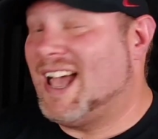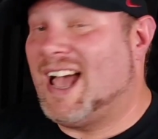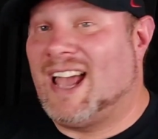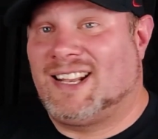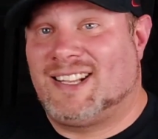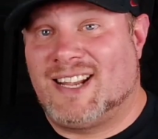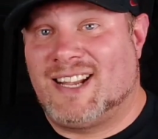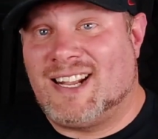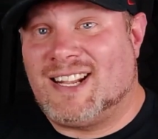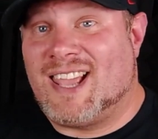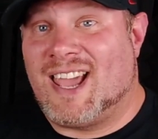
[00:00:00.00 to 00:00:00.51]

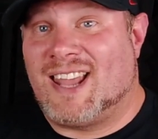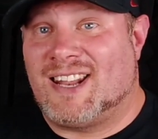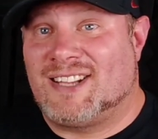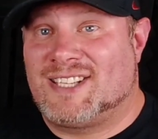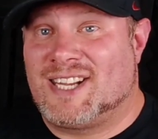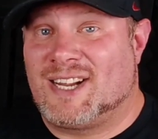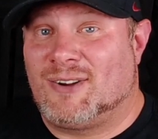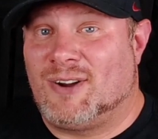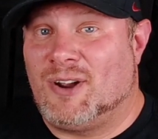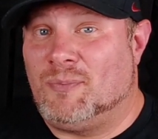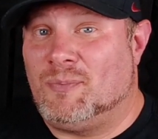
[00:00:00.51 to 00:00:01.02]
I did kind
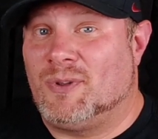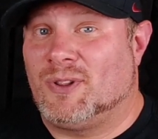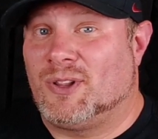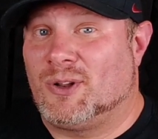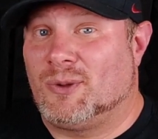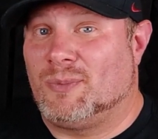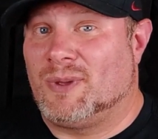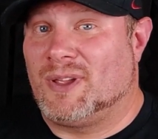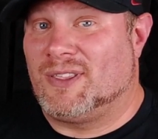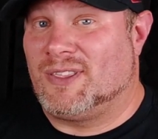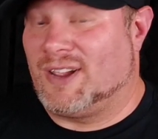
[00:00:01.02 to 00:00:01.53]
of tear up a
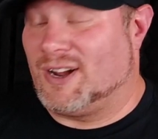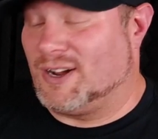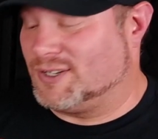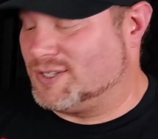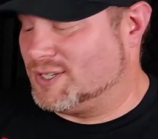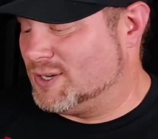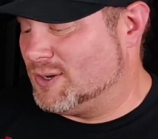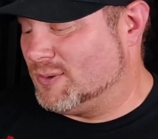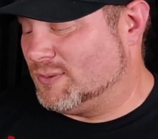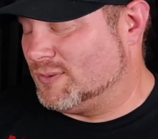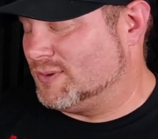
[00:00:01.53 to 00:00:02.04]
little bit there
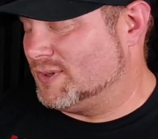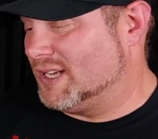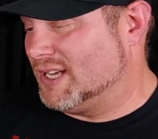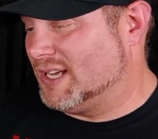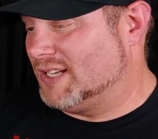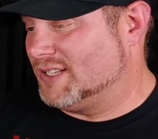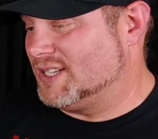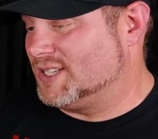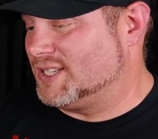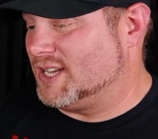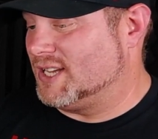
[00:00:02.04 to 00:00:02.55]
too,
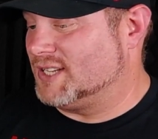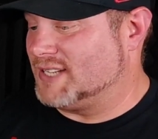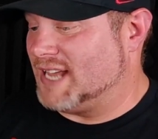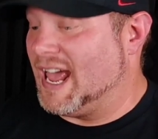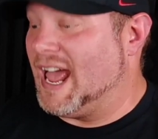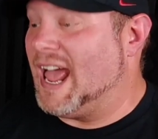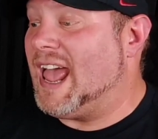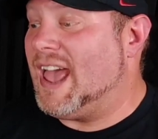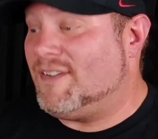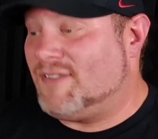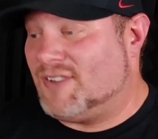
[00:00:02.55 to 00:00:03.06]
uh, just because
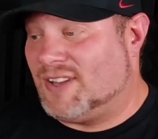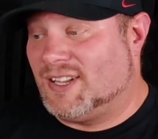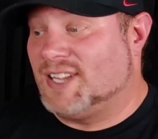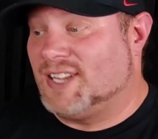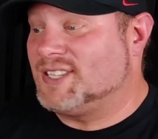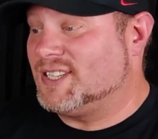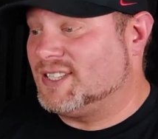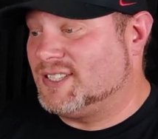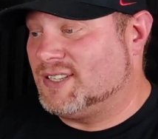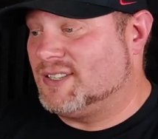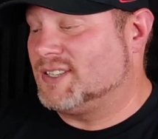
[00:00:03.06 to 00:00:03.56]
I haven't
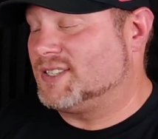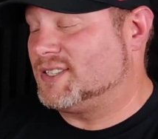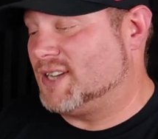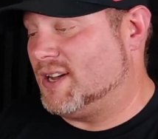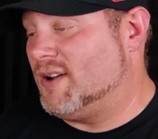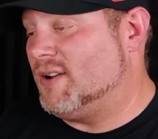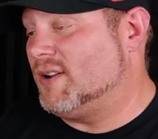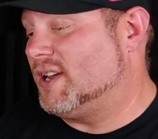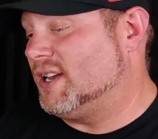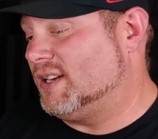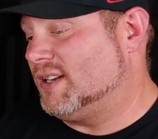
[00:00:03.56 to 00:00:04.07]
listened to the
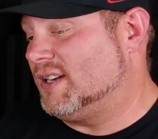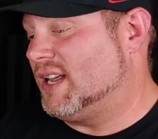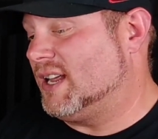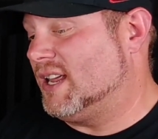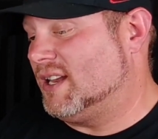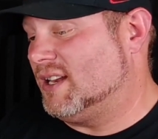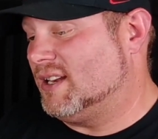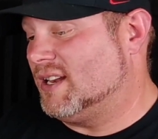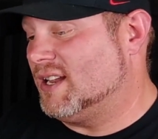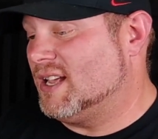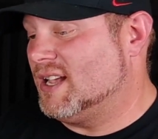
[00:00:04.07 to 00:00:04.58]
song in
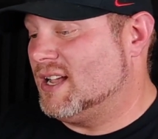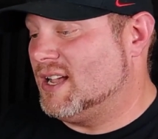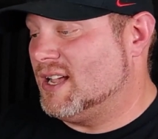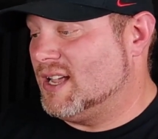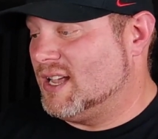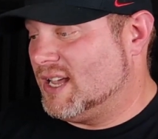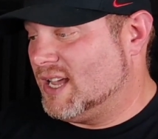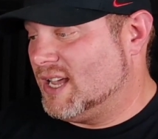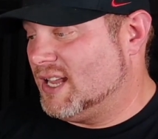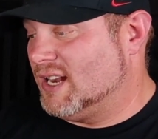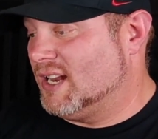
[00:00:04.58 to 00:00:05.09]
in,
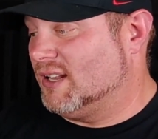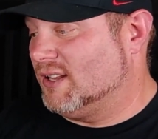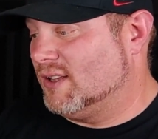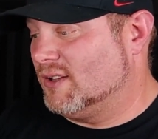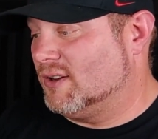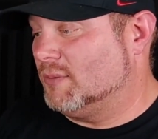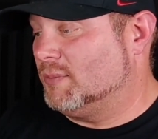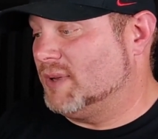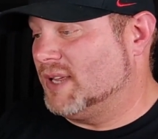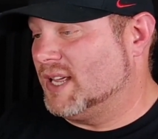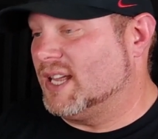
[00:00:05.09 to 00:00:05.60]
in a
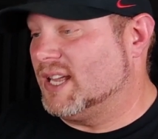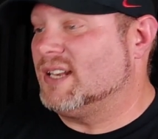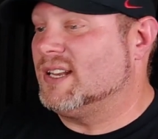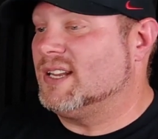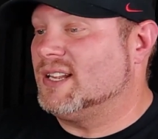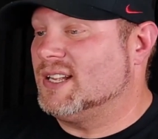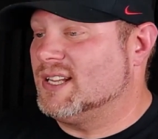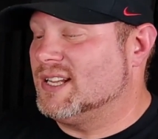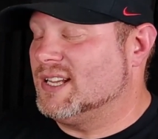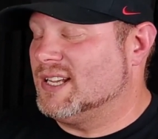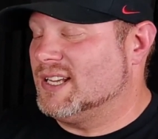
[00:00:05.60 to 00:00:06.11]
little
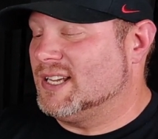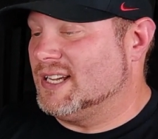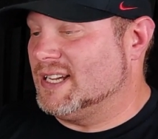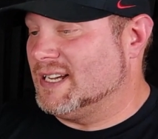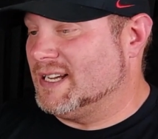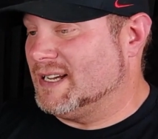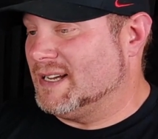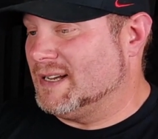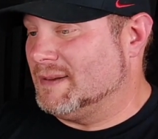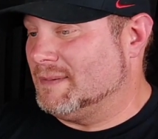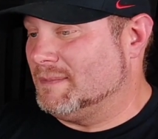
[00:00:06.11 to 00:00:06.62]
bit.
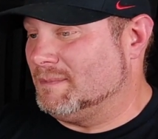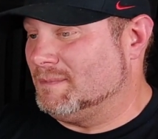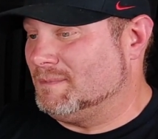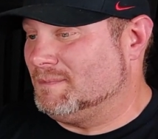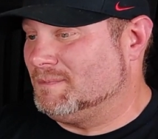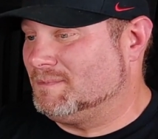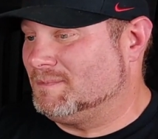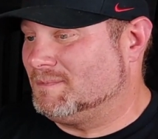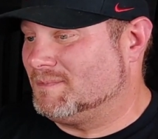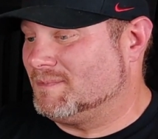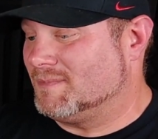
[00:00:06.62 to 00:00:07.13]

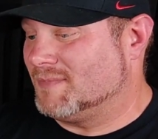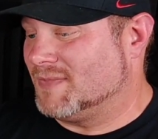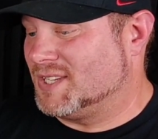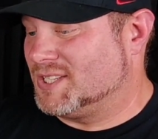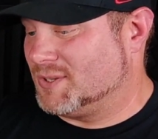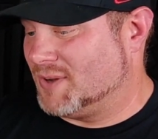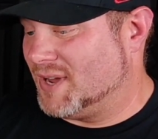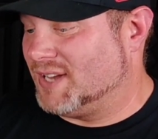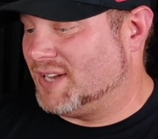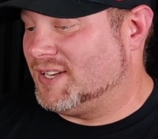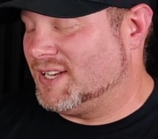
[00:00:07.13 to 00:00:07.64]
Um,
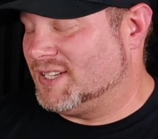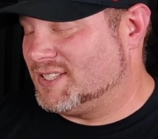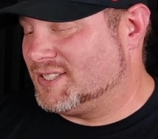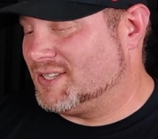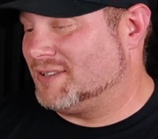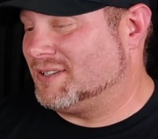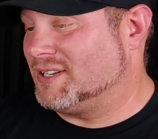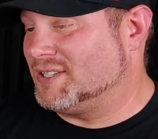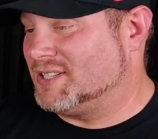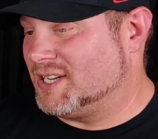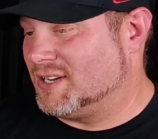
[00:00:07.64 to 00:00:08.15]
so I did
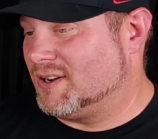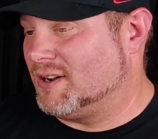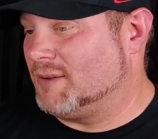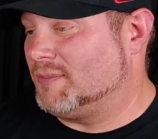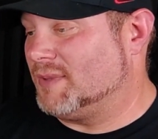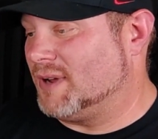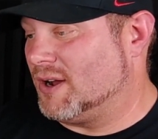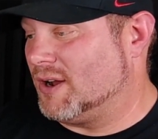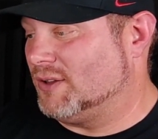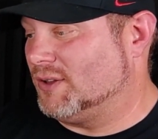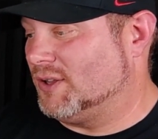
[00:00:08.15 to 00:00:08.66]
start to tear
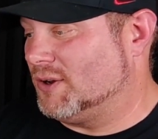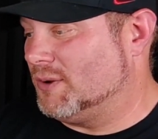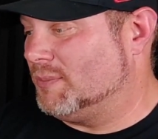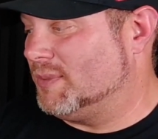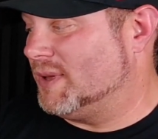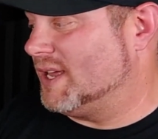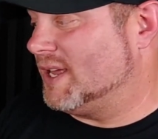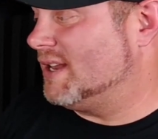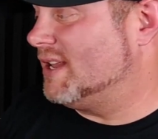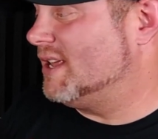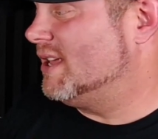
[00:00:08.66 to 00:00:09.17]
up there a little
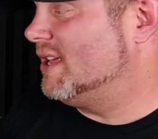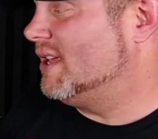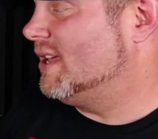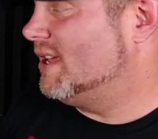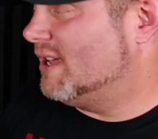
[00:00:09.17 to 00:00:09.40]
bit.